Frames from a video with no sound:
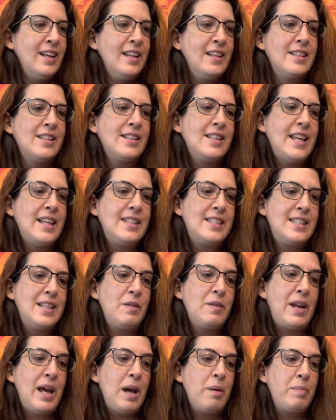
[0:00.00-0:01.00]
So let's see
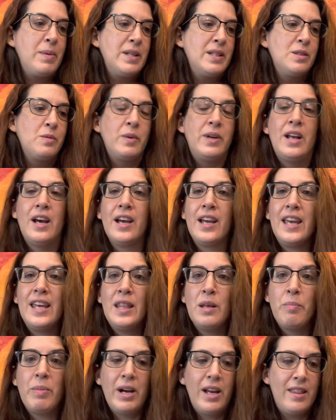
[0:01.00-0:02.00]
what happens when Huggy the
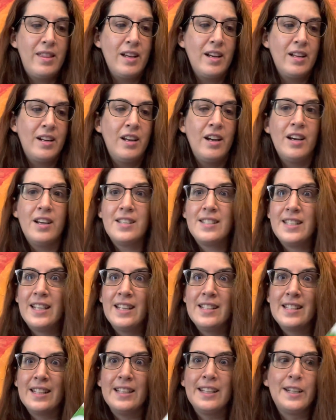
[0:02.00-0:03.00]
python hugs
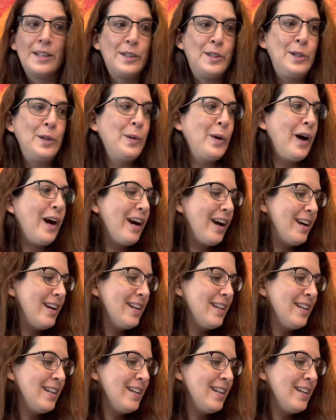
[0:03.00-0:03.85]
things a little too hard.